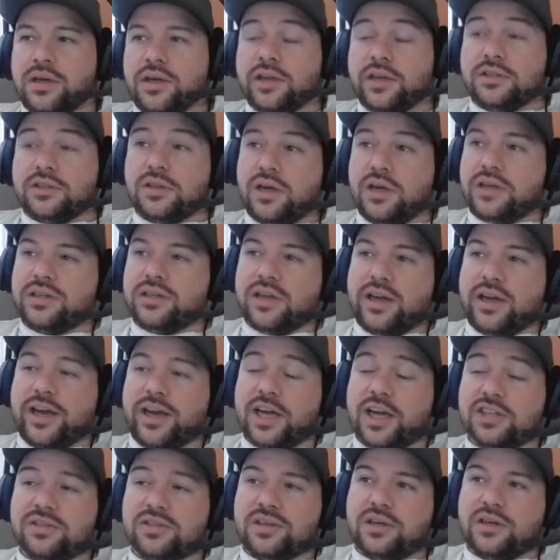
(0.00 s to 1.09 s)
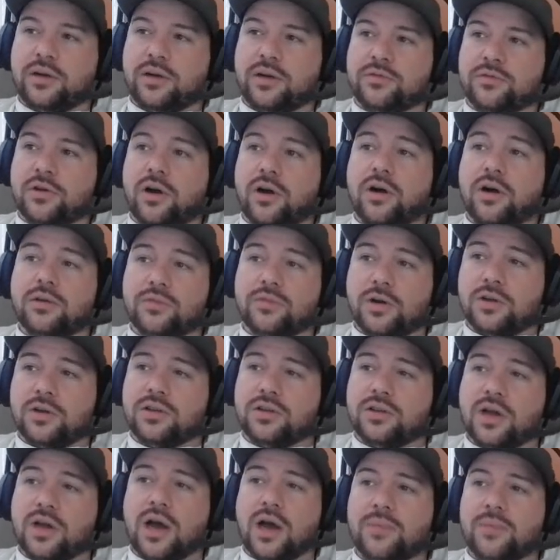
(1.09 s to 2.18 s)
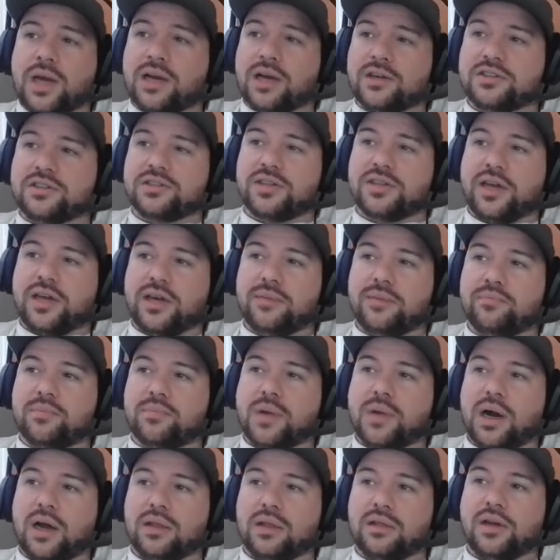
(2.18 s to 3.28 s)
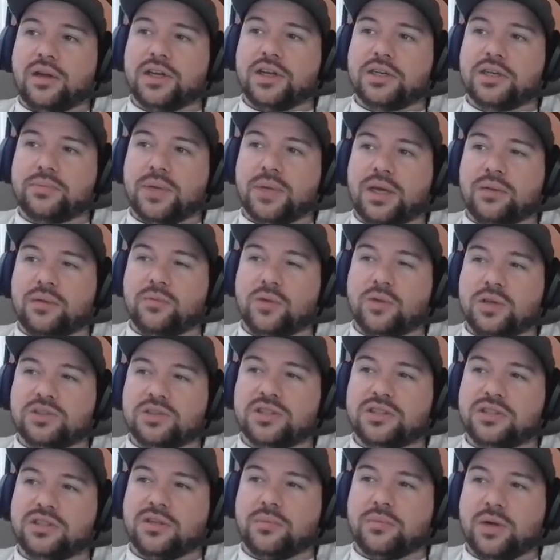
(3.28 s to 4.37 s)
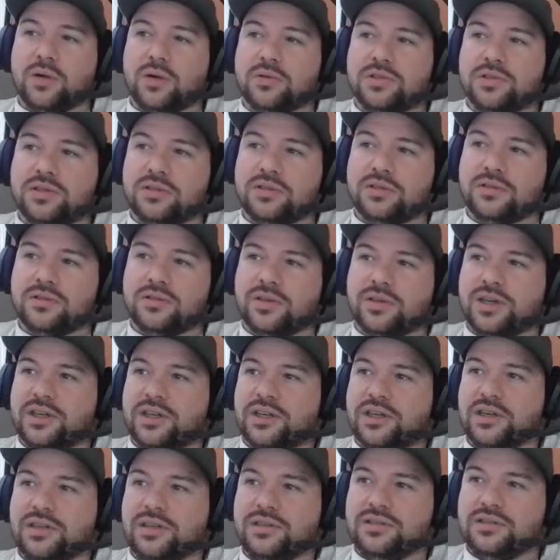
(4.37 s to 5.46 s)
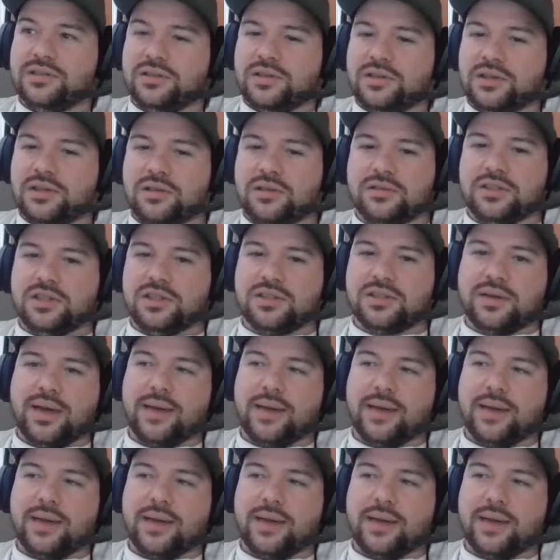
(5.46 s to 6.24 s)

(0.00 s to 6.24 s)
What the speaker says: Yeah, actually, of all the linebackers tape, I liked Peyton Wilson's the most. Like he was just an